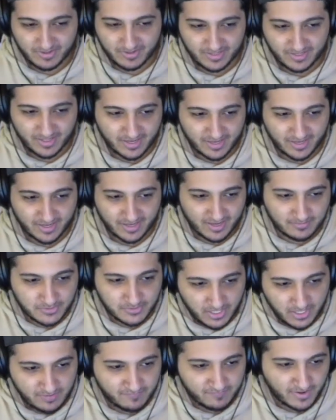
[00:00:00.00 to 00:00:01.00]
But like I'm
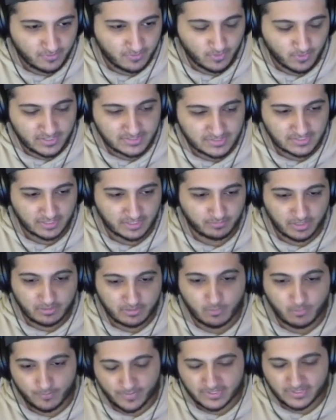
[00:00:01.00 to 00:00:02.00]
trying to find ways to like be
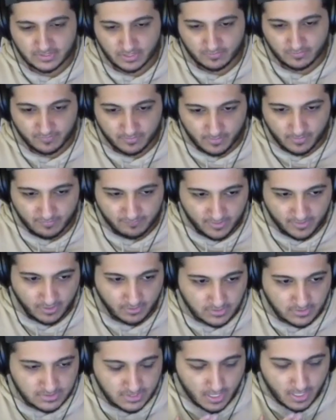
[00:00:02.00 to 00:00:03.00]
more myself in my
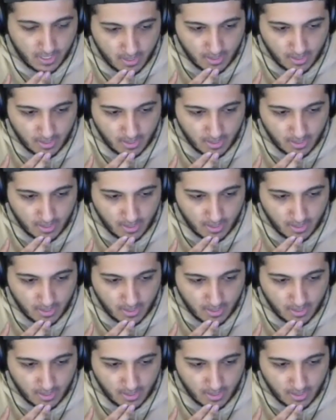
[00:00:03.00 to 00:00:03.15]
videos,